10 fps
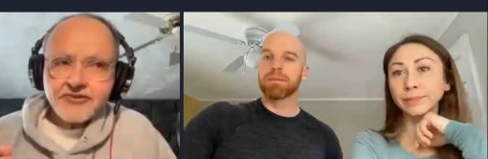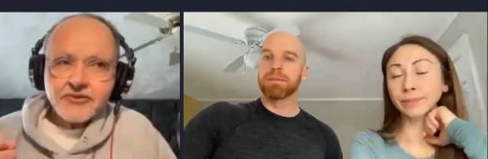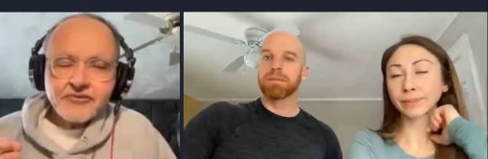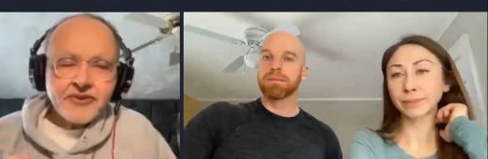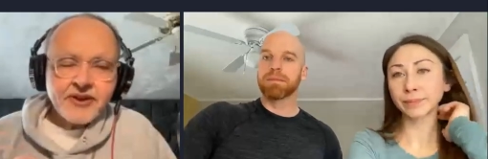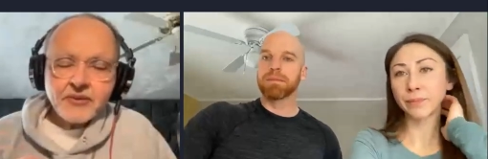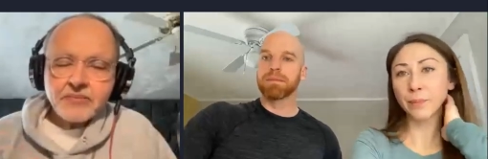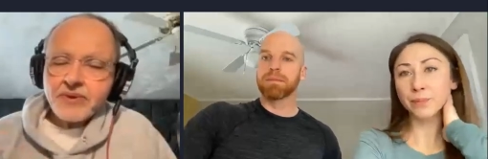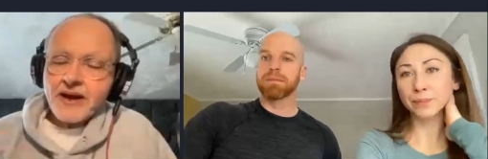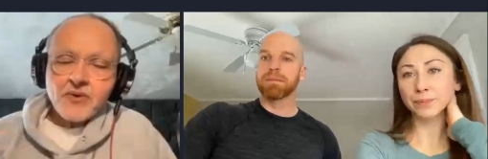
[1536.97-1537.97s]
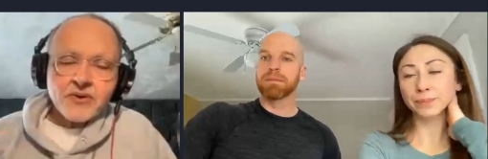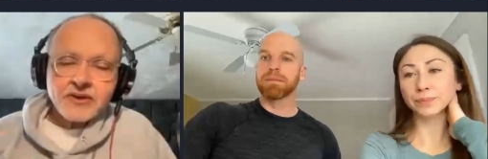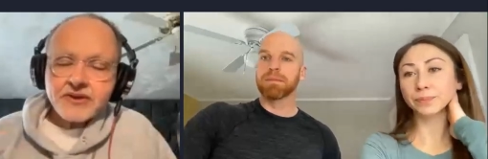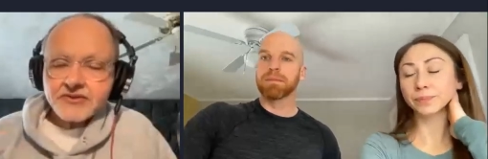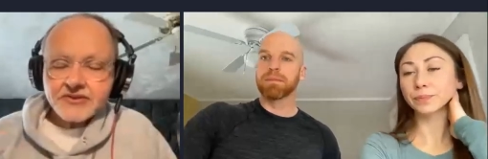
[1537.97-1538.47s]
Speaker 1: you feel
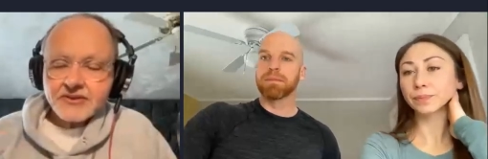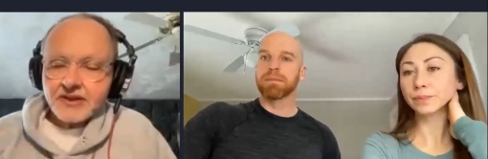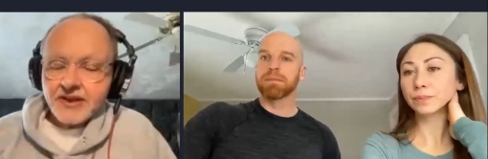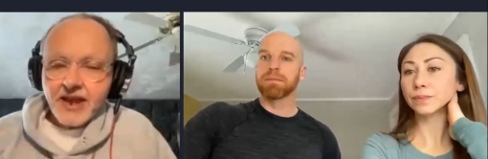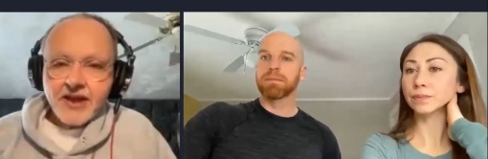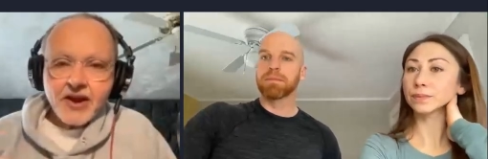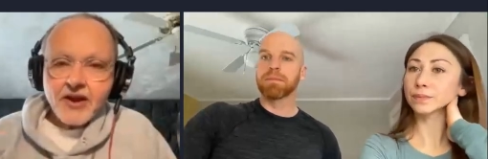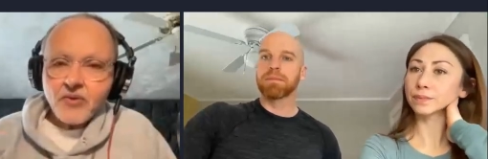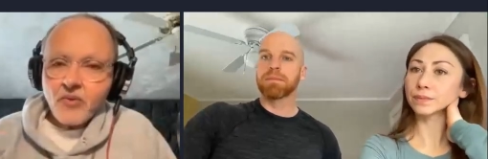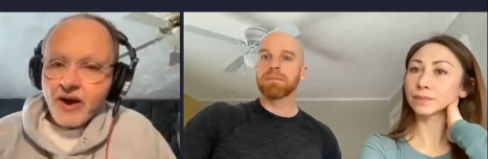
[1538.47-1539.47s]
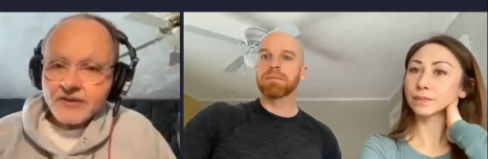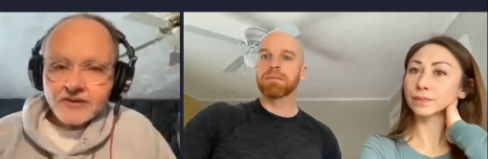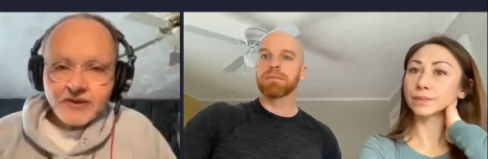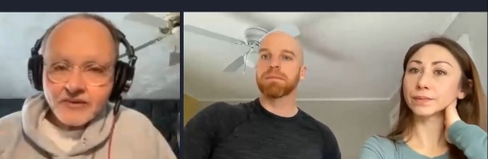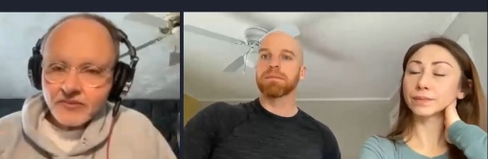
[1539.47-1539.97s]
powerless at mm. all what
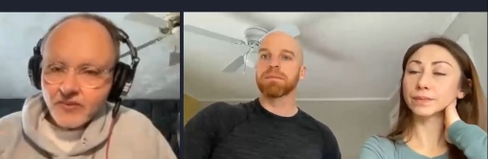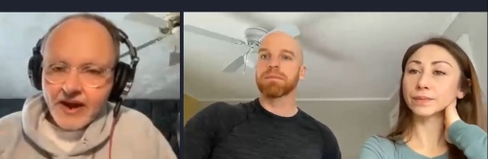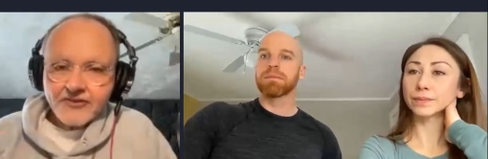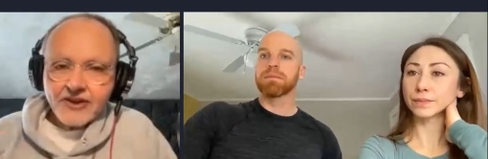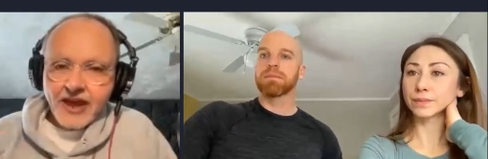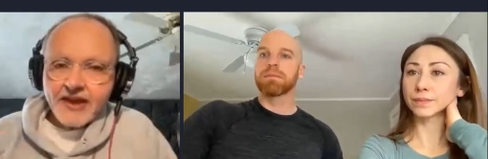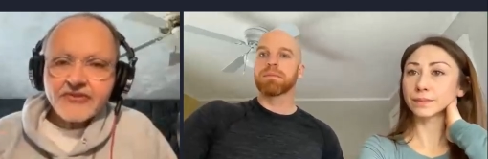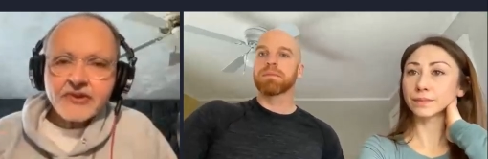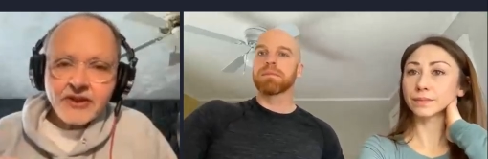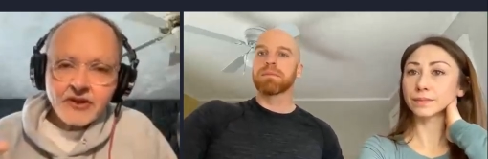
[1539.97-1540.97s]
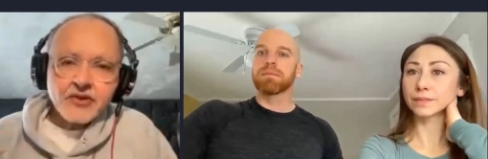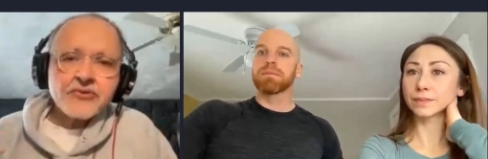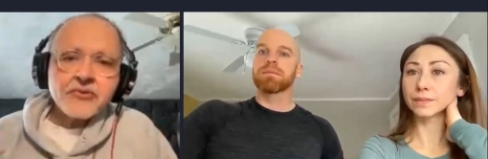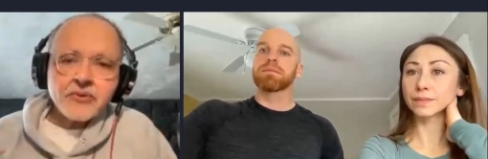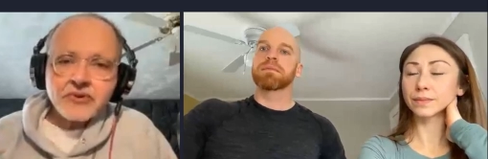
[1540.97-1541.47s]
to watching Ashley go
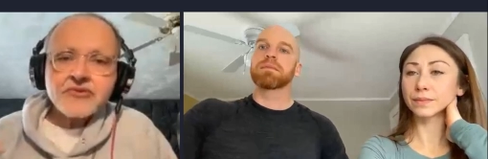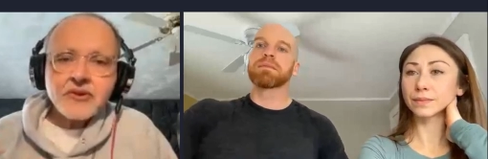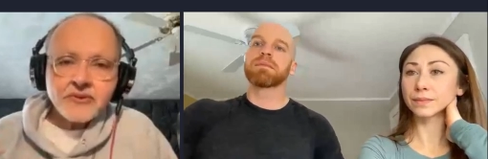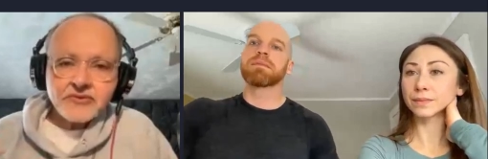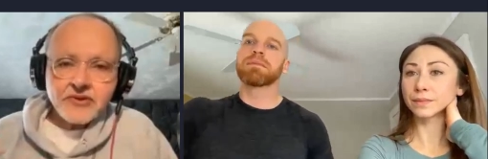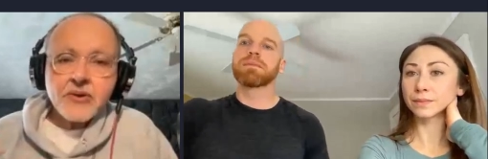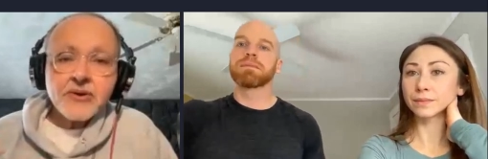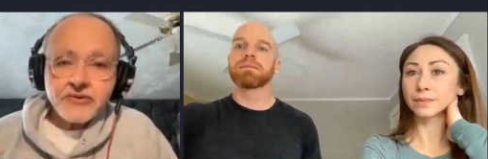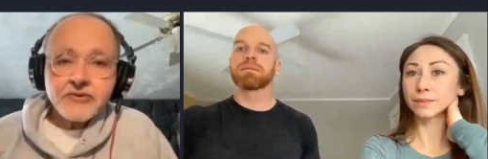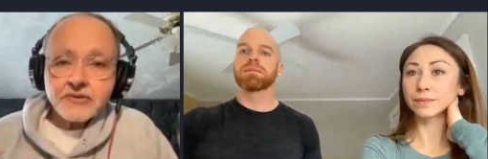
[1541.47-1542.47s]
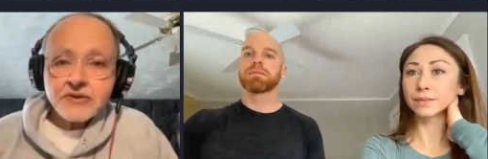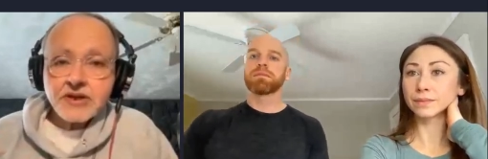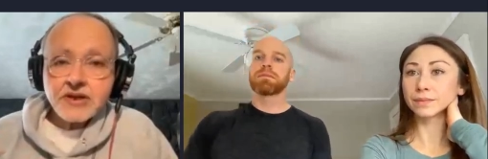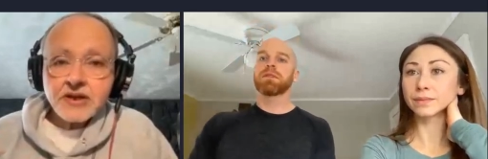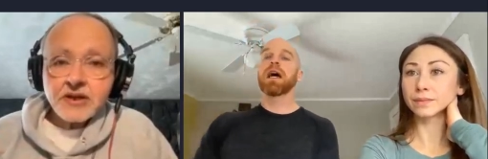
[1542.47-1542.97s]
through what she was going through?
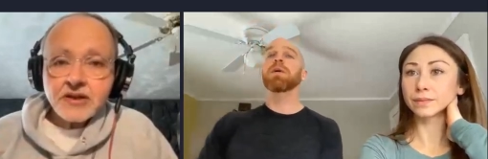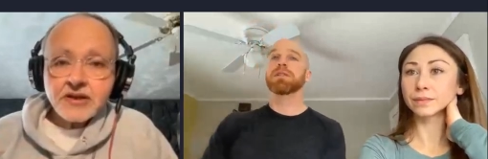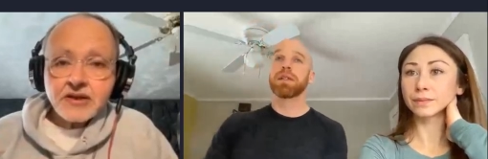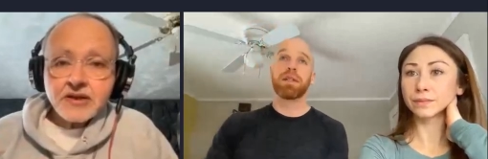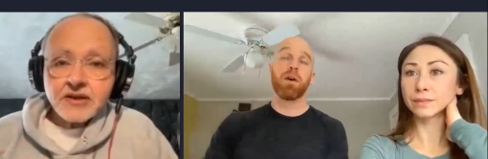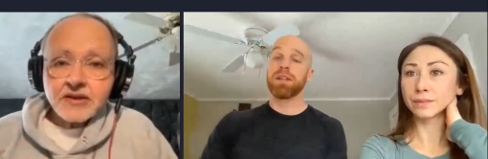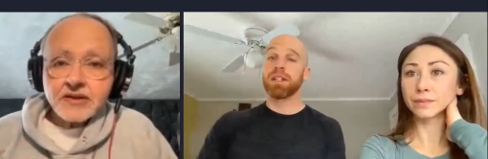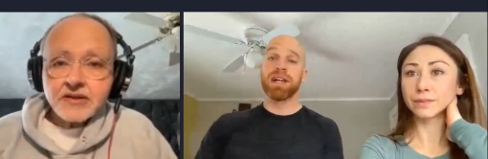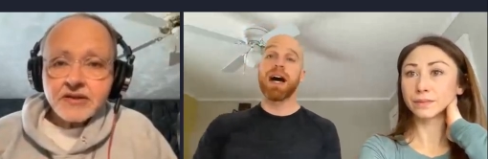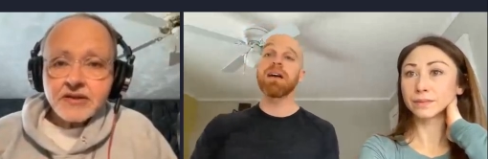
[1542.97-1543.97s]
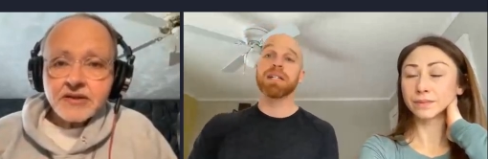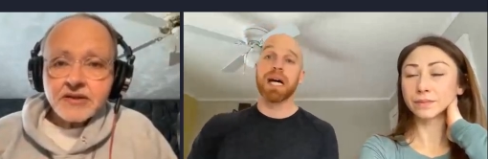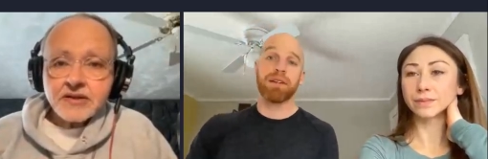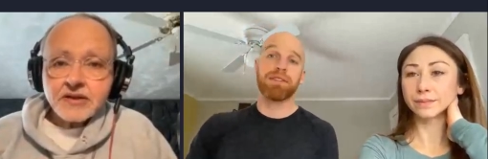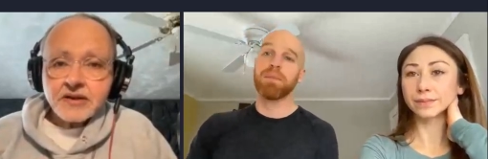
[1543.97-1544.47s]
Speaker 2: I would say the entire
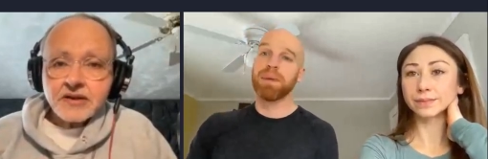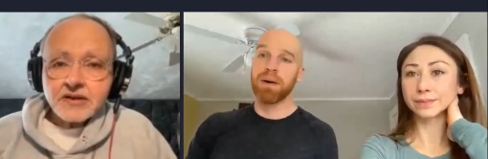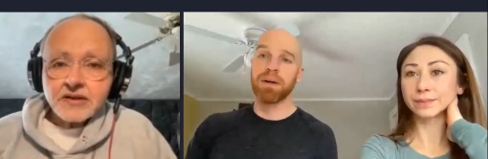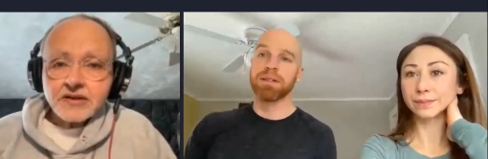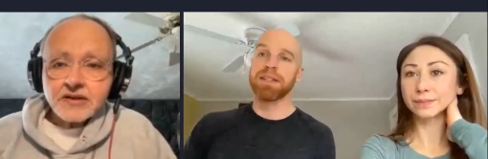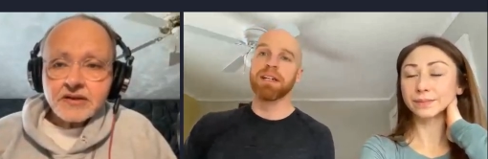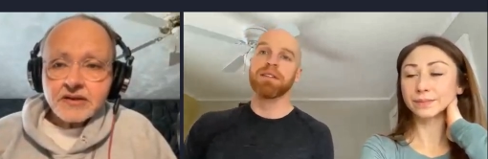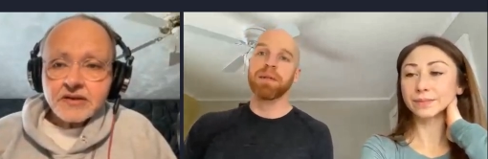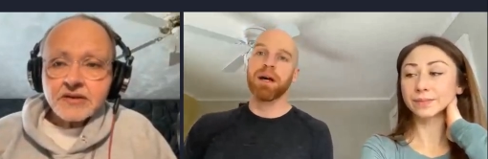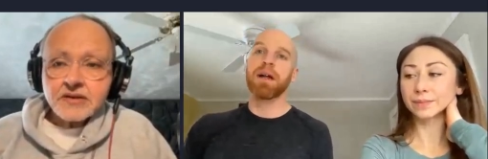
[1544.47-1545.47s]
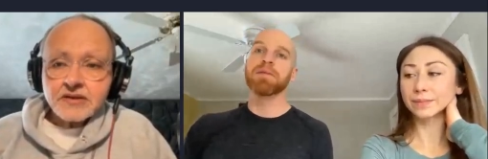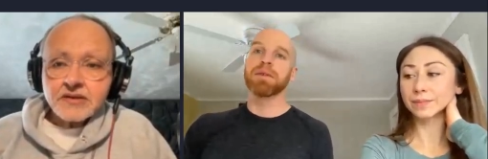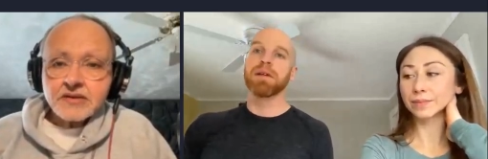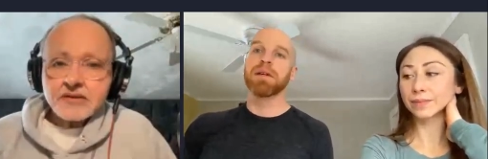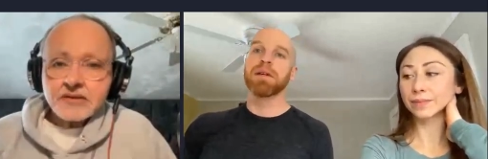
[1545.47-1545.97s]
time I felt powerless, Dave, to be honest
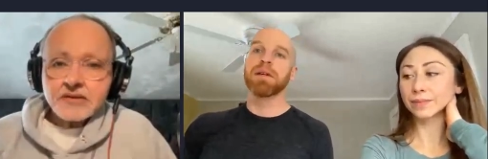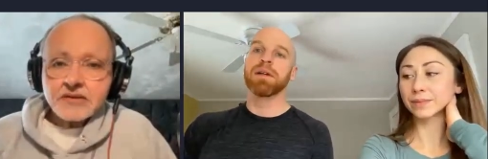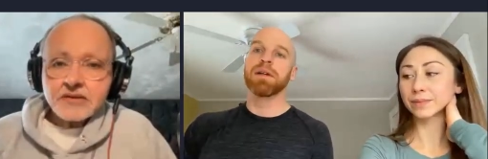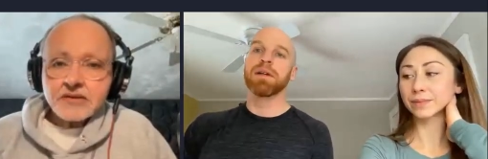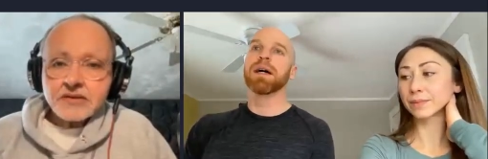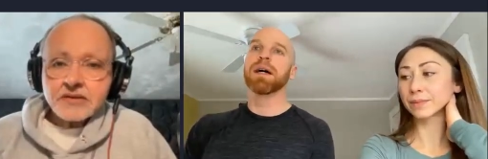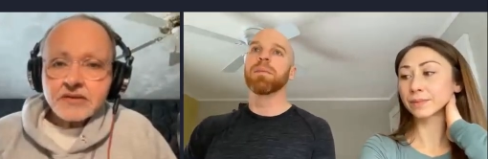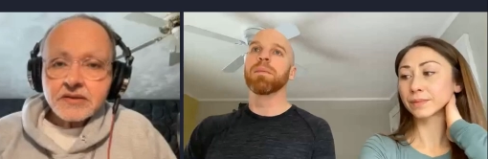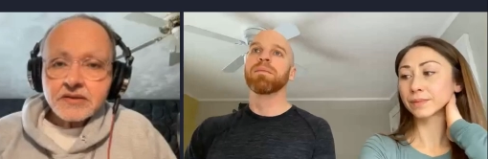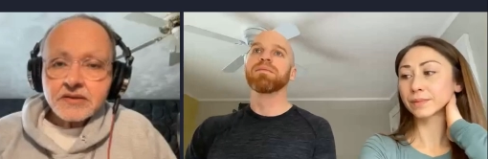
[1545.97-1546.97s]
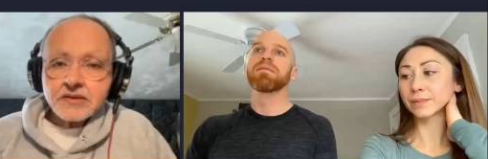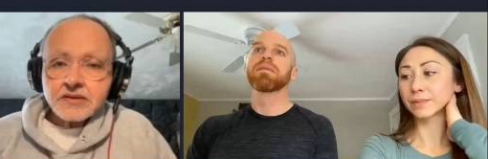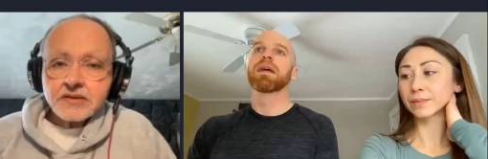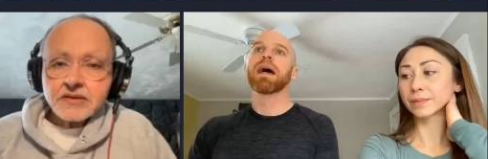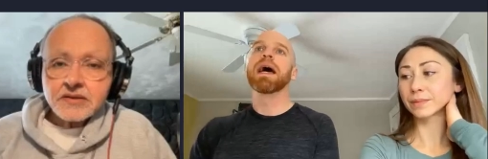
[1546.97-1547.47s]
with you. You know, I um
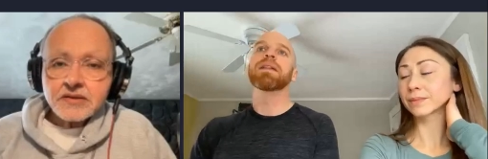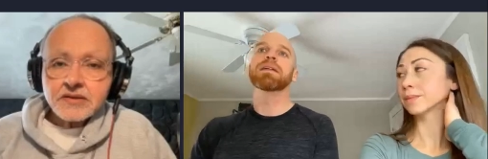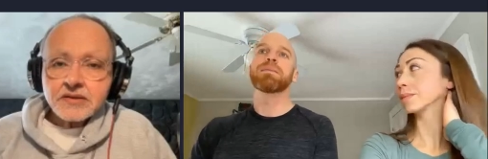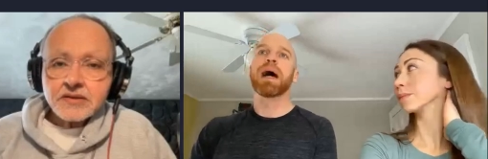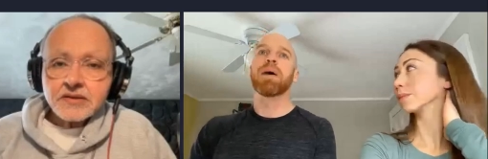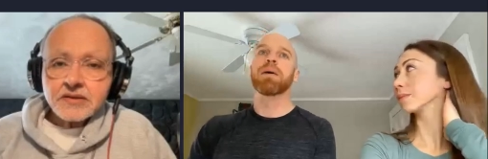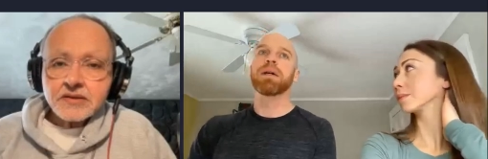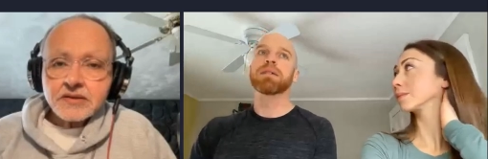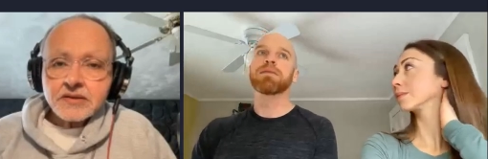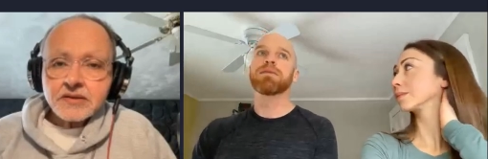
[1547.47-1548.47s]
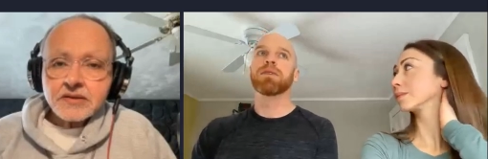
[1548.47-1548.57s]
I, at least powerless